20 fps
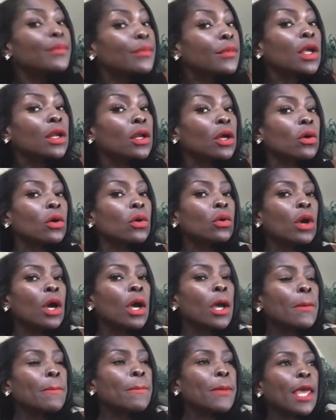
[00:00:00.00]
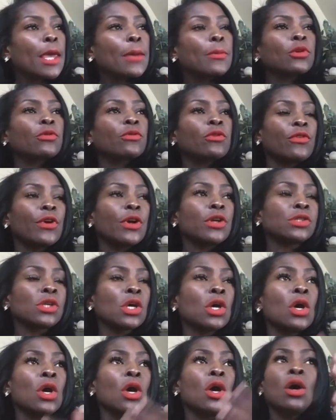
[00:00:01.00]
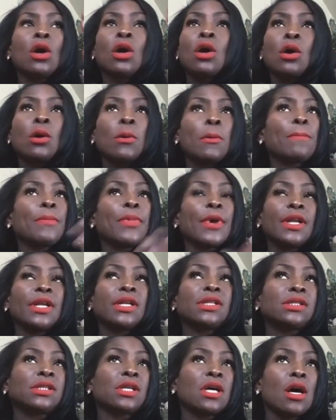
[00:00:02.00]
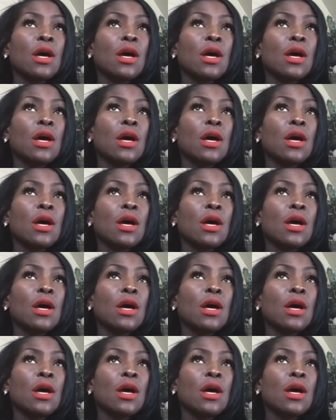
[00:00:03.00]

be able to reverse. But it's